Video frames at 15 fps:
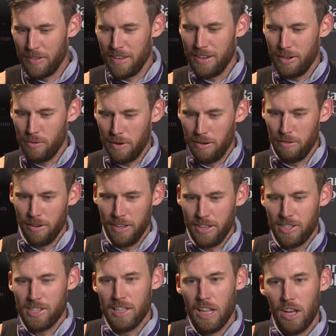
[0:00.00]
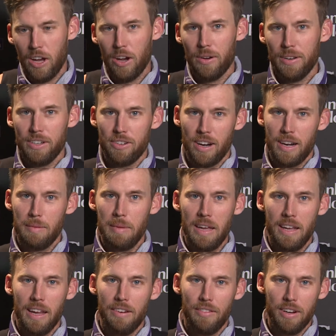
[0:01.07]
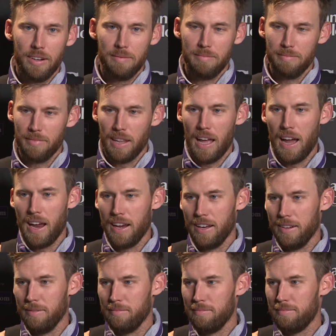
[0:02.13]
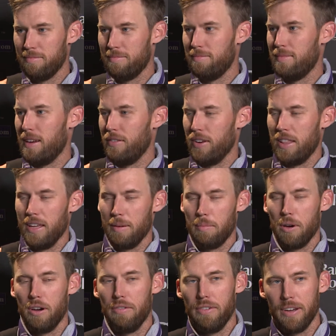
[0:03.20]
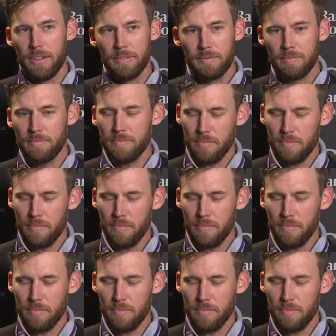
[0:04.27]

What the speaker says: and you went really slow and tried to make every line and everything perfect,